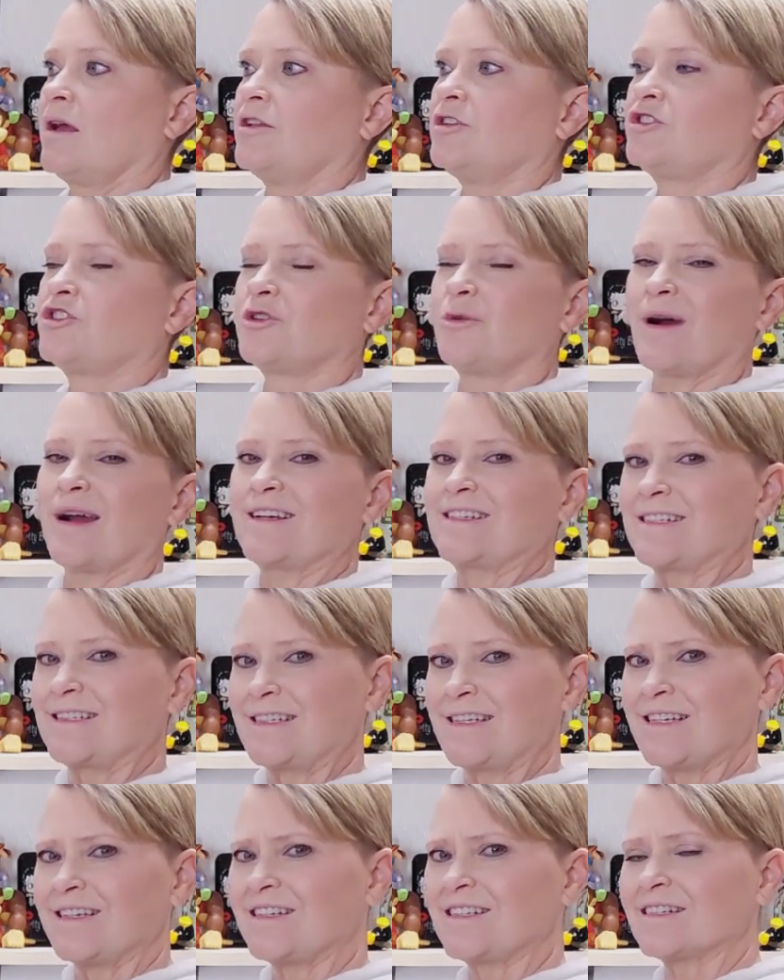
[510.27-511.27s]
Do I
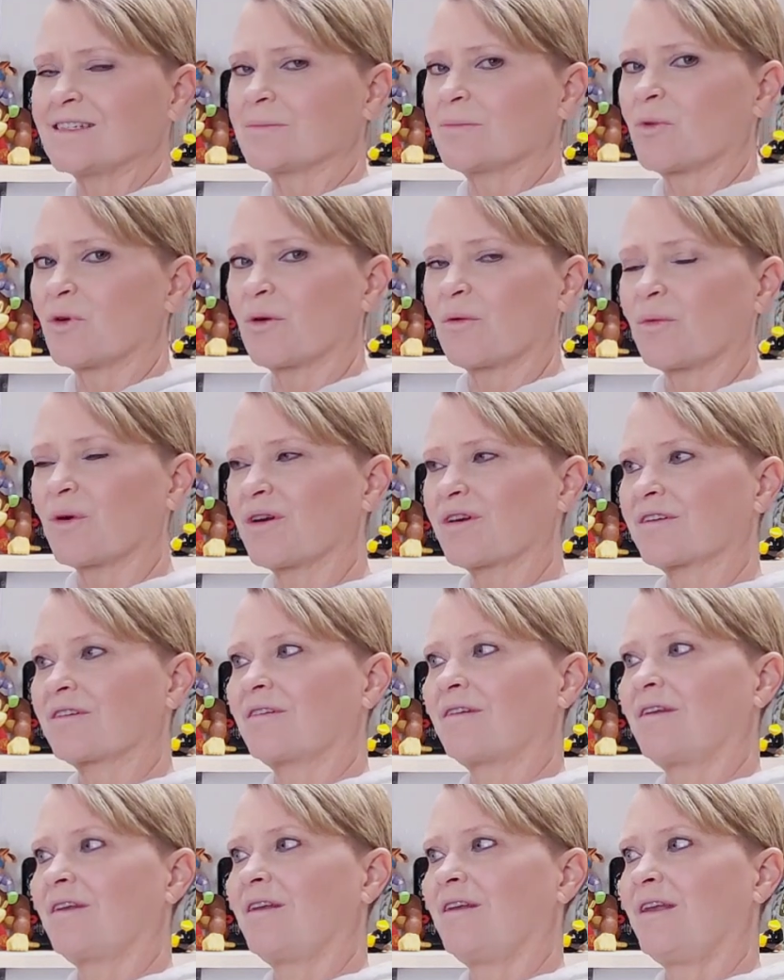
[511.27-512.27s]
see it as more work?
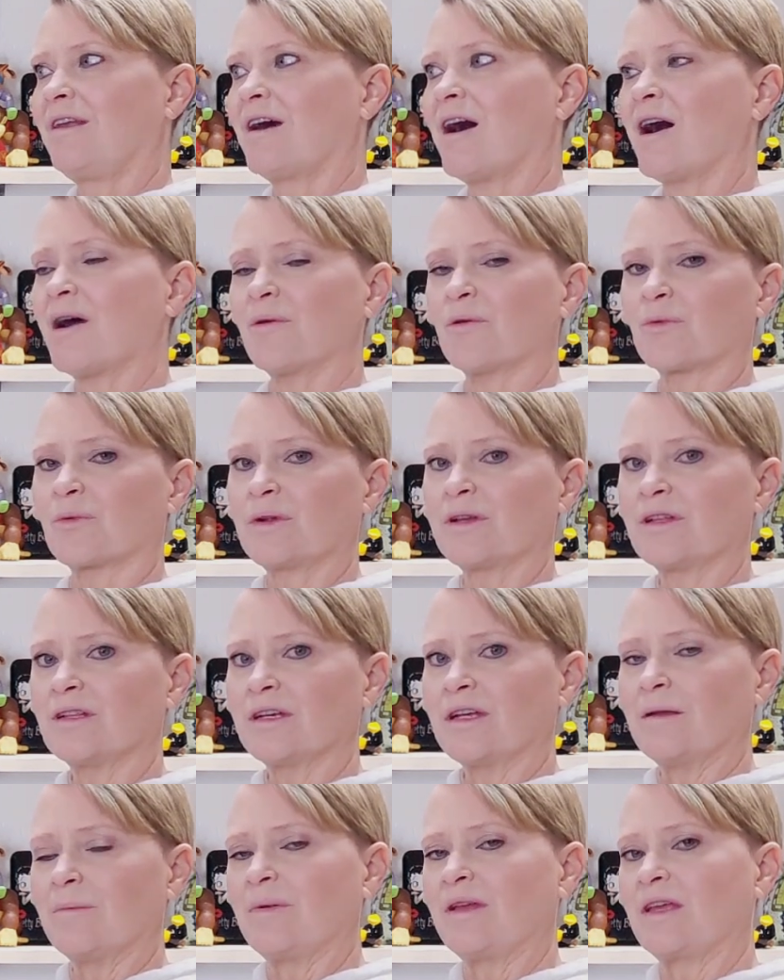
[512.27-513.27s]
Not
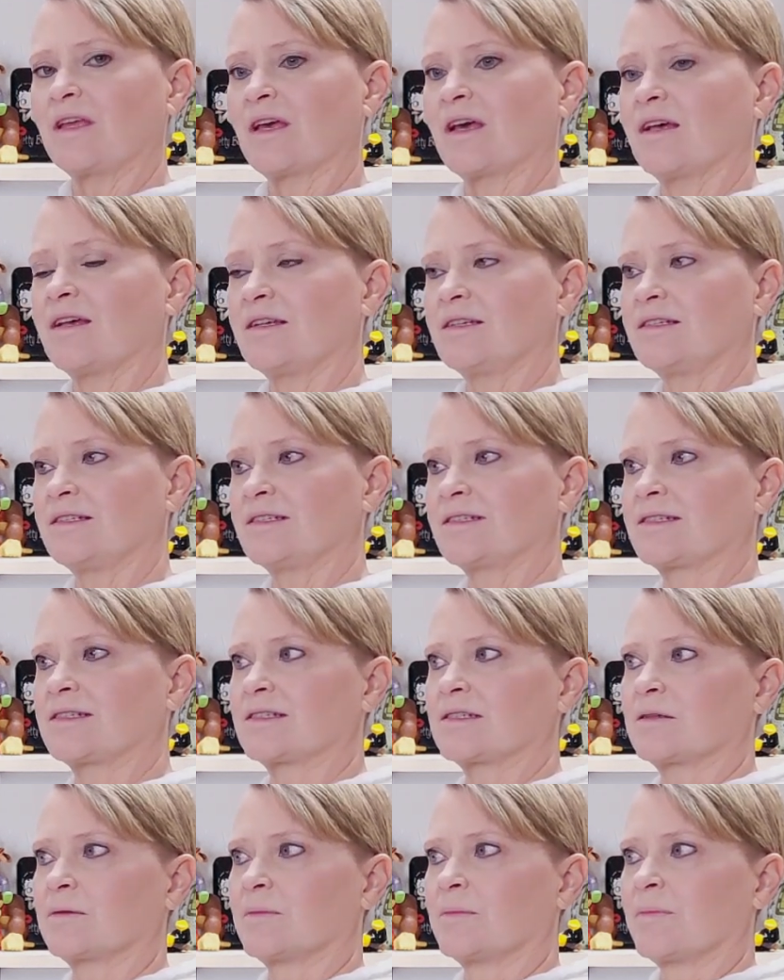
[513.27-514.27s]
really,
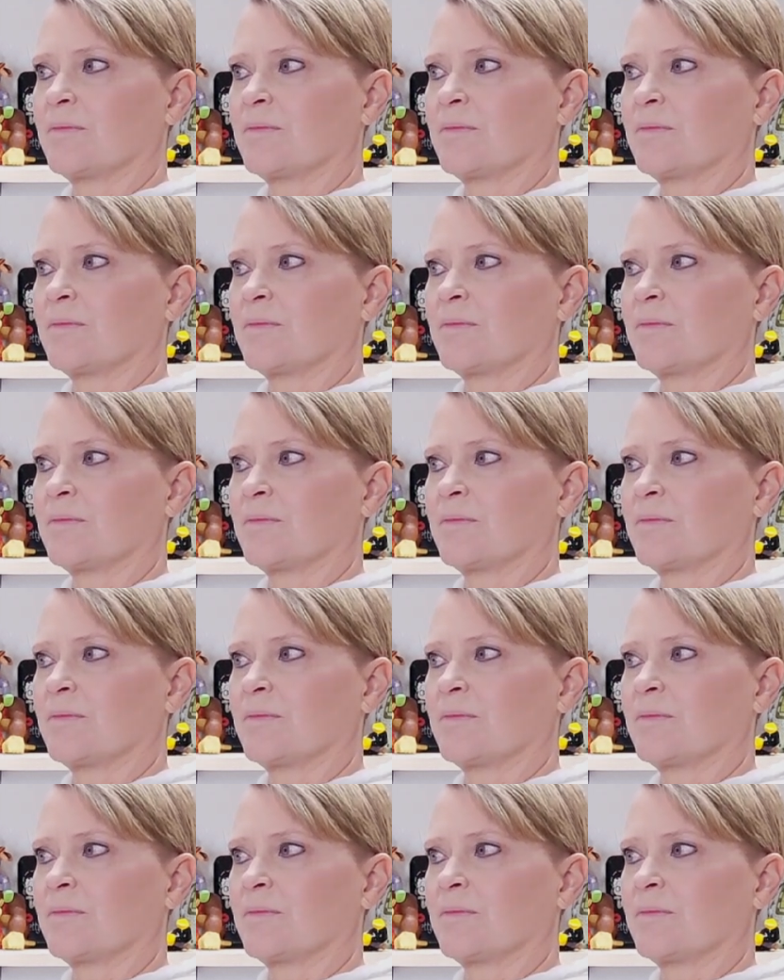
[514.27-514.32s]
because